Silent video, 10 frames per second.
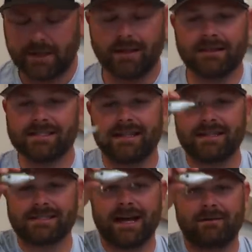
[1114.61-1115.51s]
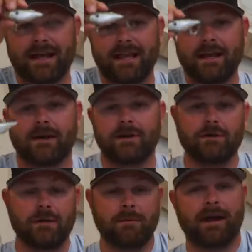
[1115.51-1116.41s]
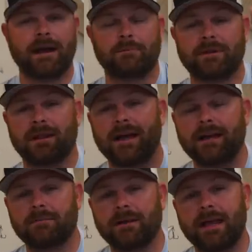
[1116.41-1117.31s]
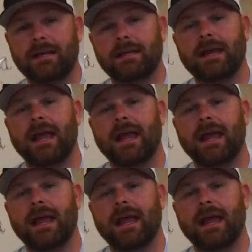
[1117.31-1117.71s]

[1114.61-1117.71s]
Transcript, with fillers: let's say this guy right here, and you come up behind him with a lighter bait